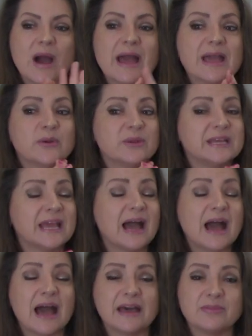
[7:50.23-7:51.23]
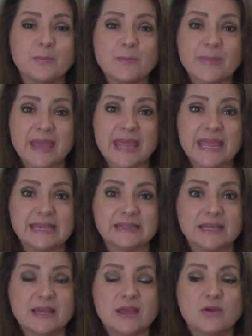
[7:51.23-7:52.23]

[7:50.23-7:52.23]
I already had made